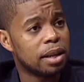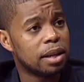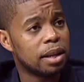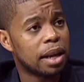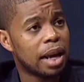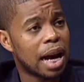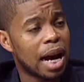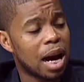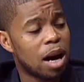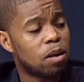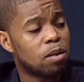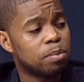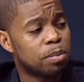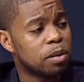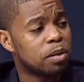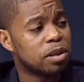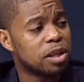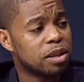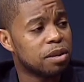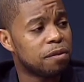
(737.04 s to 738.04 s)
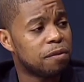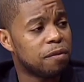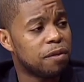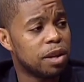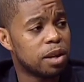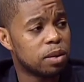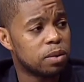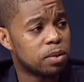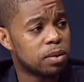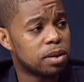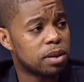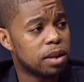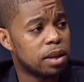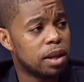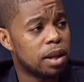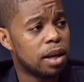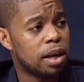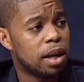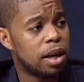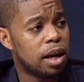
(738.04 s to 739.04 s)
how a person feels
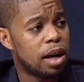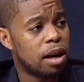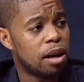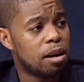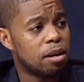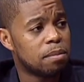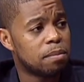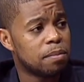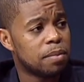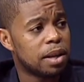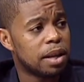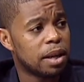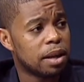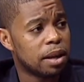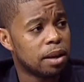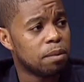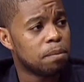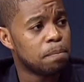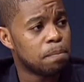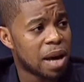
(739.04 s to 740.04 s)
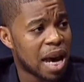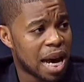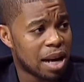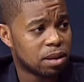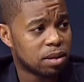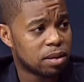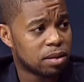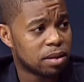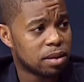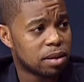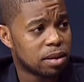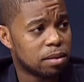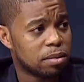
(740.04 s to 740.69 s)
matters.